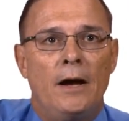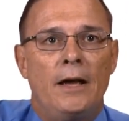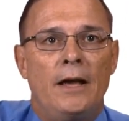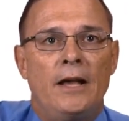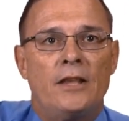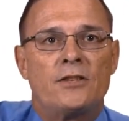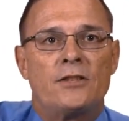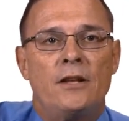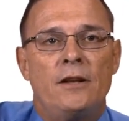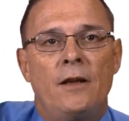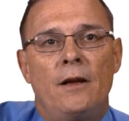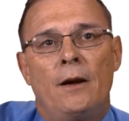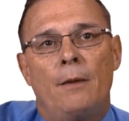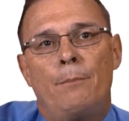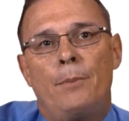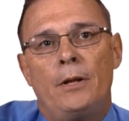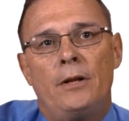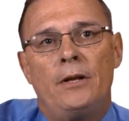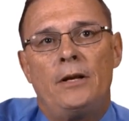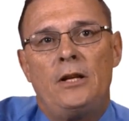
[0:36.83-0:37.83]
It's an
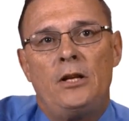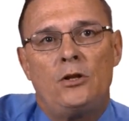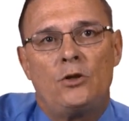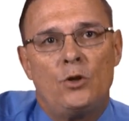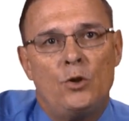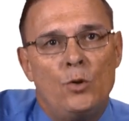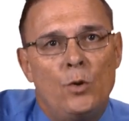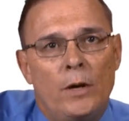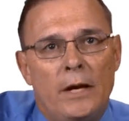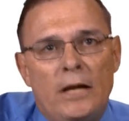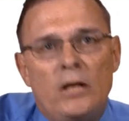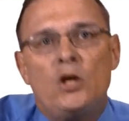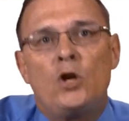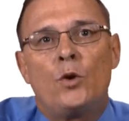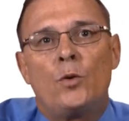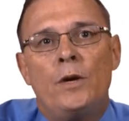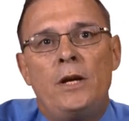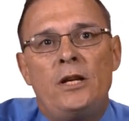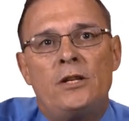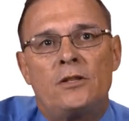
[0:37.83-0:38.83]
ability to
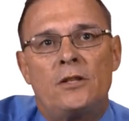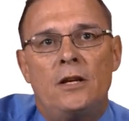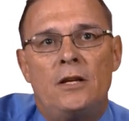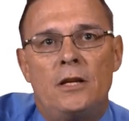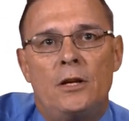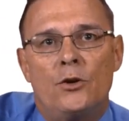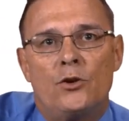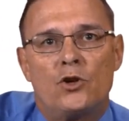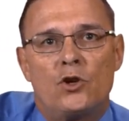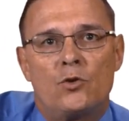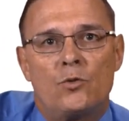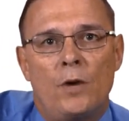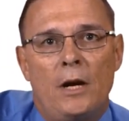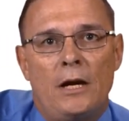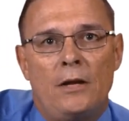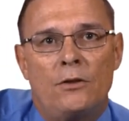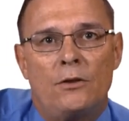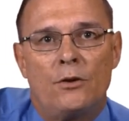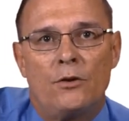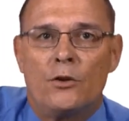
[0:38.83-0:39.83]
increase the yield
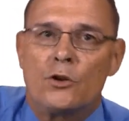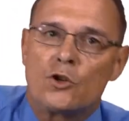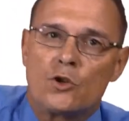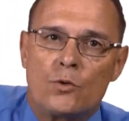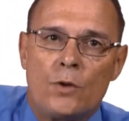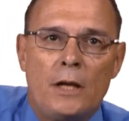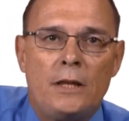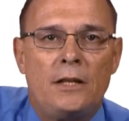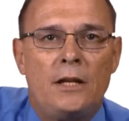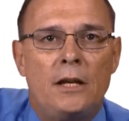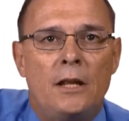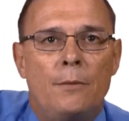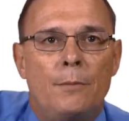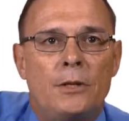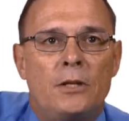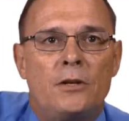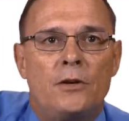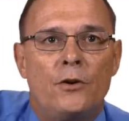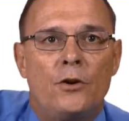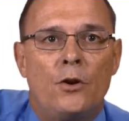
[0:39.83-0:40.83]
strength or the strengthening of the
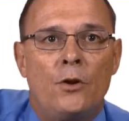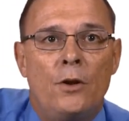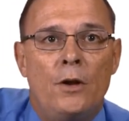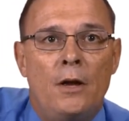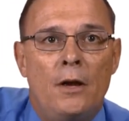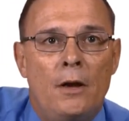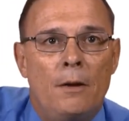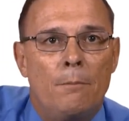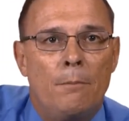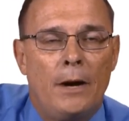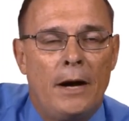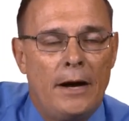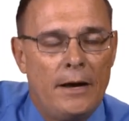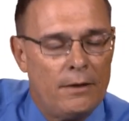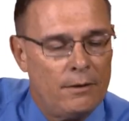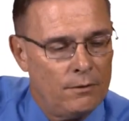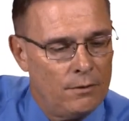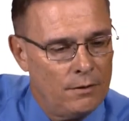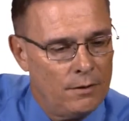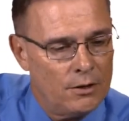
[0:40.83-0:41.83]
material
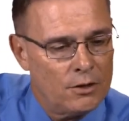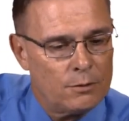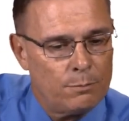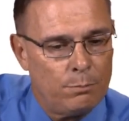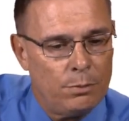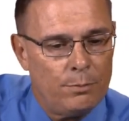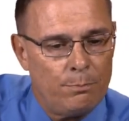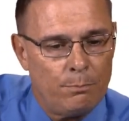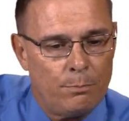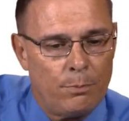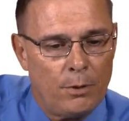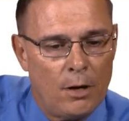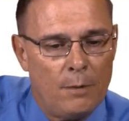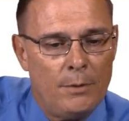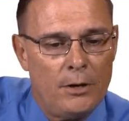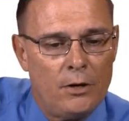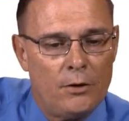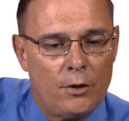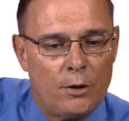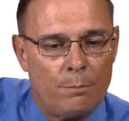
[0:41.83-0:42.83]
by this
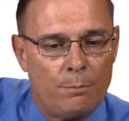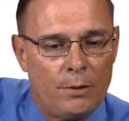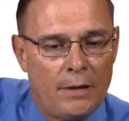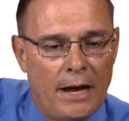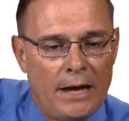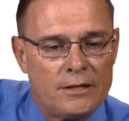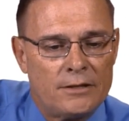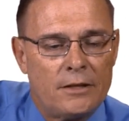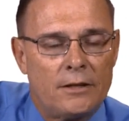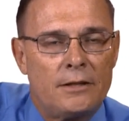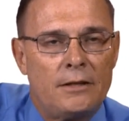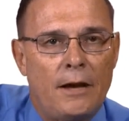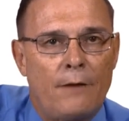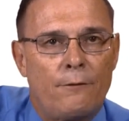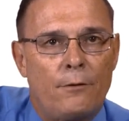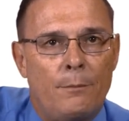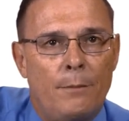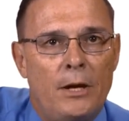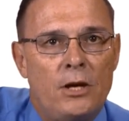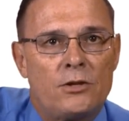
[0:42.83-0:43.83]
permanent or plastic
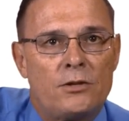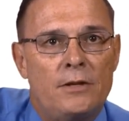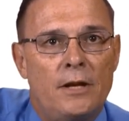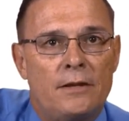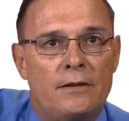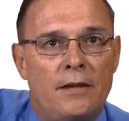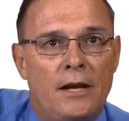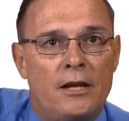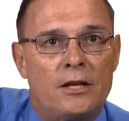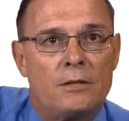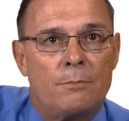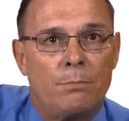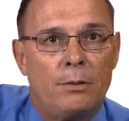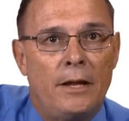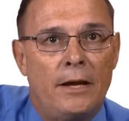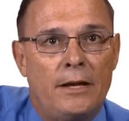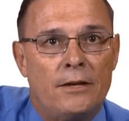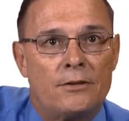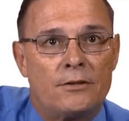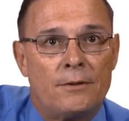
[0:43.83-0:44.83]
deformation that takes
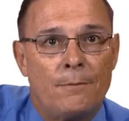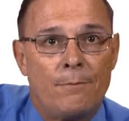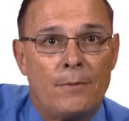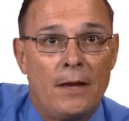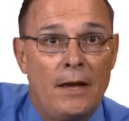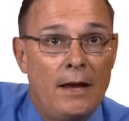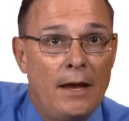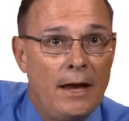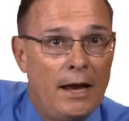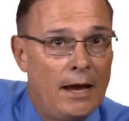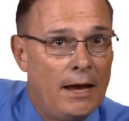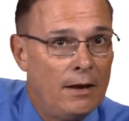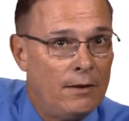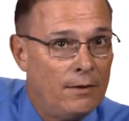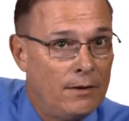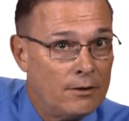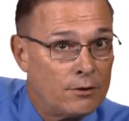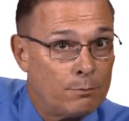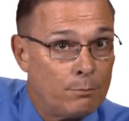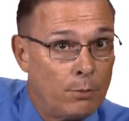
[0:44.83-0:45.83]
place. And
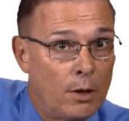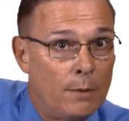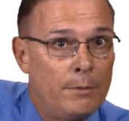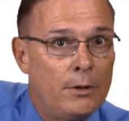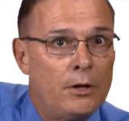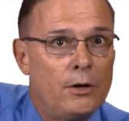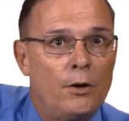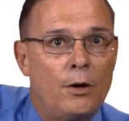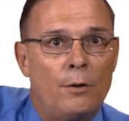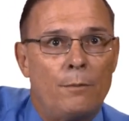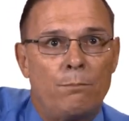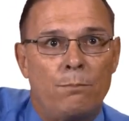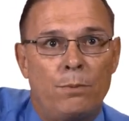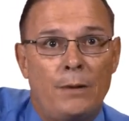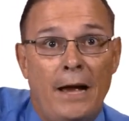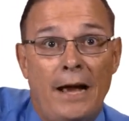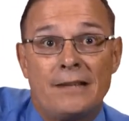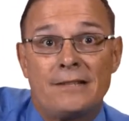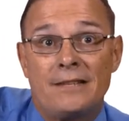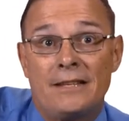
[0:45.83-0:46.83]
this permanent or
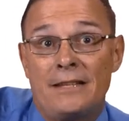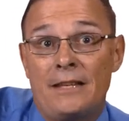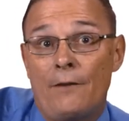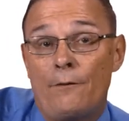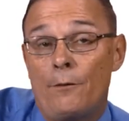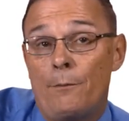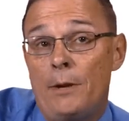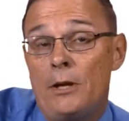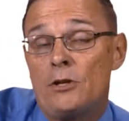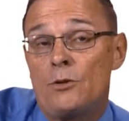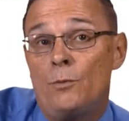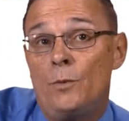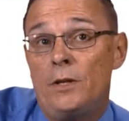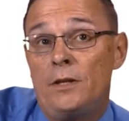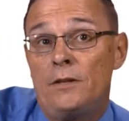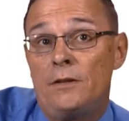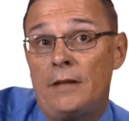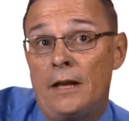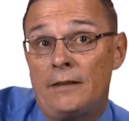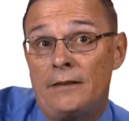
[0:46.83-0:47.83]
plastic deformation
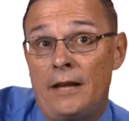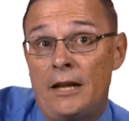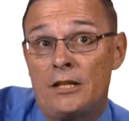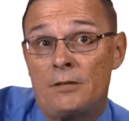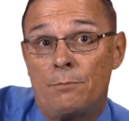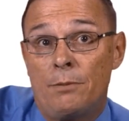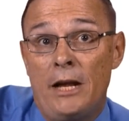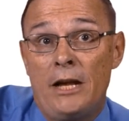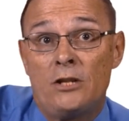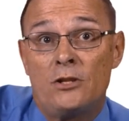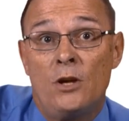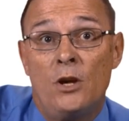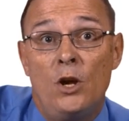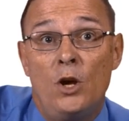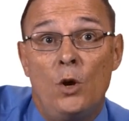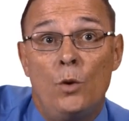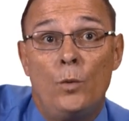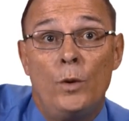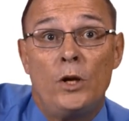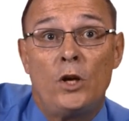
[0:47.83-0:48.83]
that takes place,
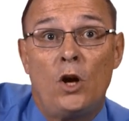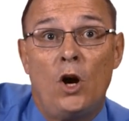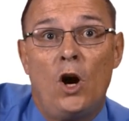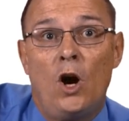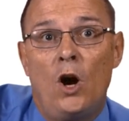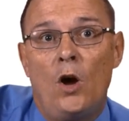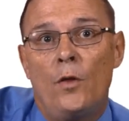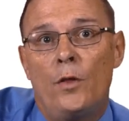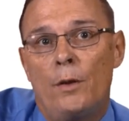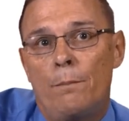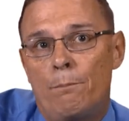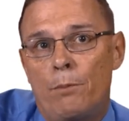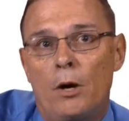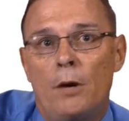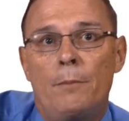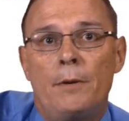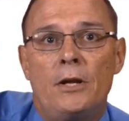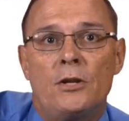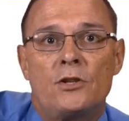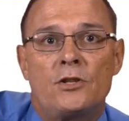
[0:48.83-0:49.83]
we call the
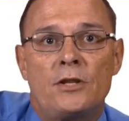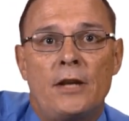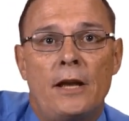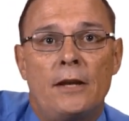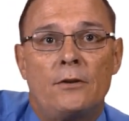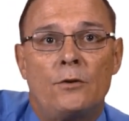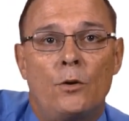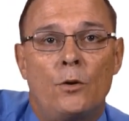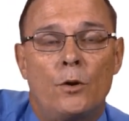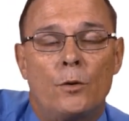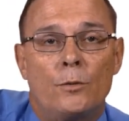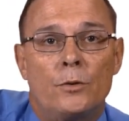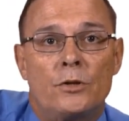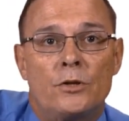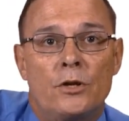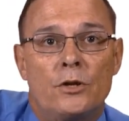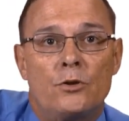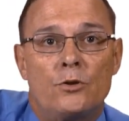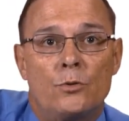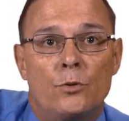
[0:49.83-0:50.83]
permanent set or
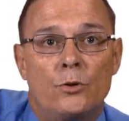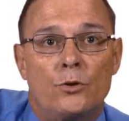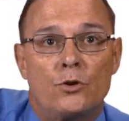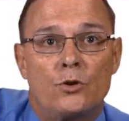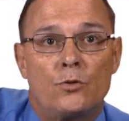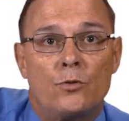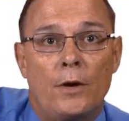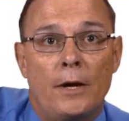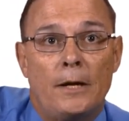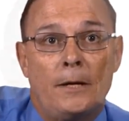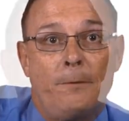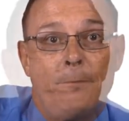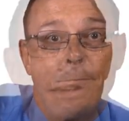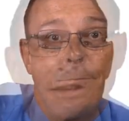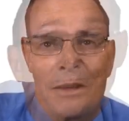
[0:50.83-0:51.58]
residual strain.